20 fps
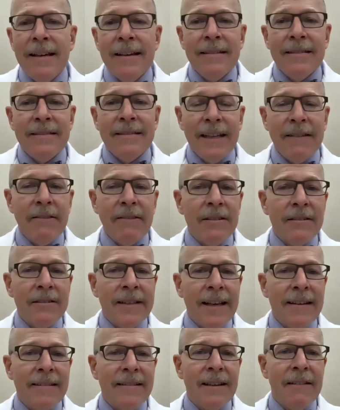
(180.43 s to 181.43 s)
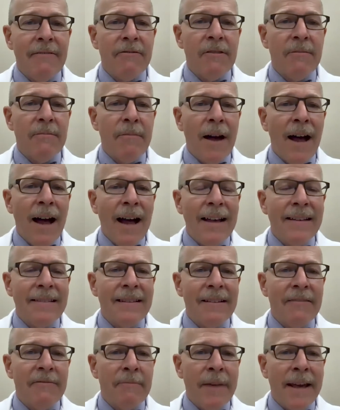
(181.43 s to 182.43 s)
Serial testing from
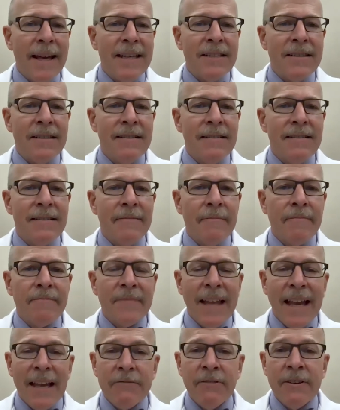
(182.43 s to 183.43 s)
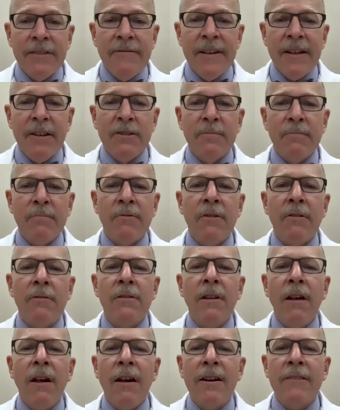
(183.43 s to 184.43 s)
positive patients has revealed
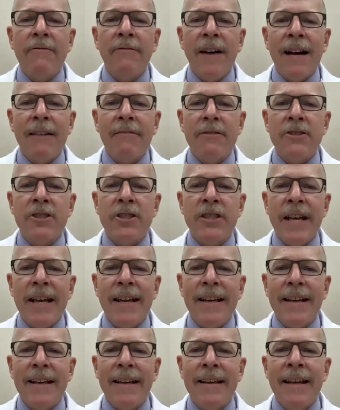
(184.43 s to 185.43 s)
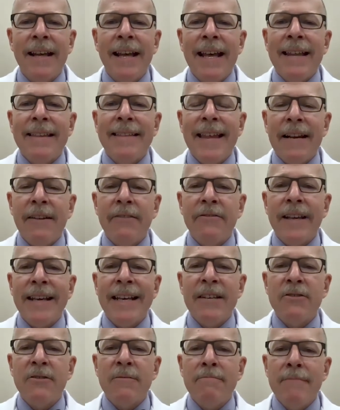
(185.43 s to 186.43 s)
prolonged viral shedding that is
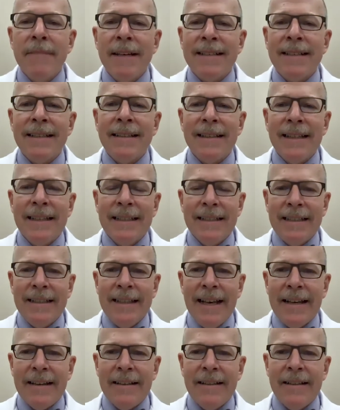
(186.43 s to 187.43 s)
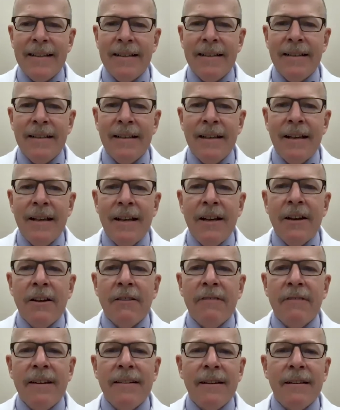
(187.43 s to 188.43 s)
intermittently detected.
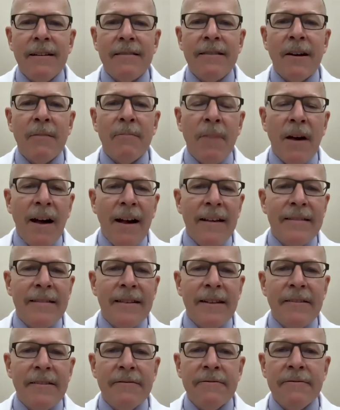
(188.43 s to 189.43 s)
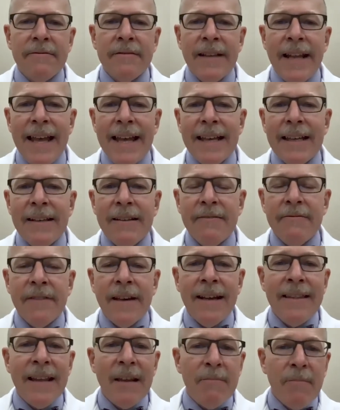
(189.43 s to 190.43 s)
Results are positive, negative,
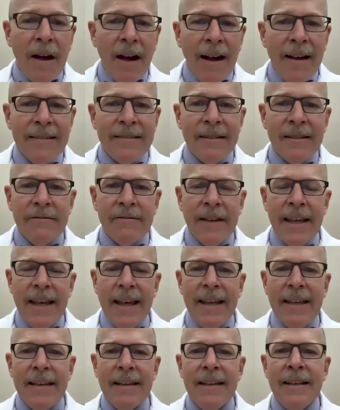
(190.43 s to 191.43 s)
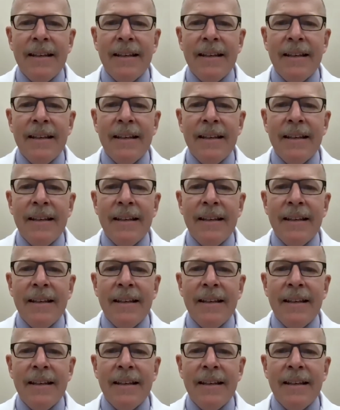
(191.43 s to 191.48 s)
and then positive again.